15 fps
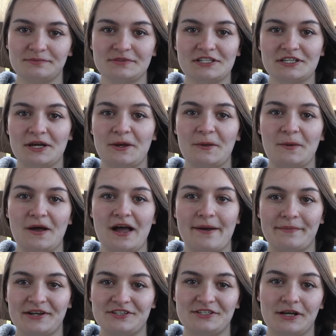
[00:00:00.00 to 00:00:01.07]
So
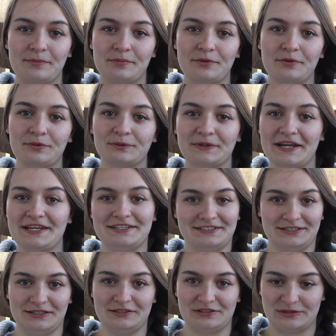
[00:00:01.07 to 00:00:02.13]
I'm gonna jump right
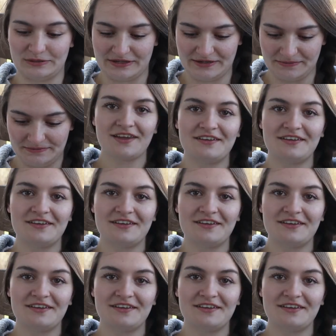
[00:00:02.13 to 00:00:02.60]
into the story.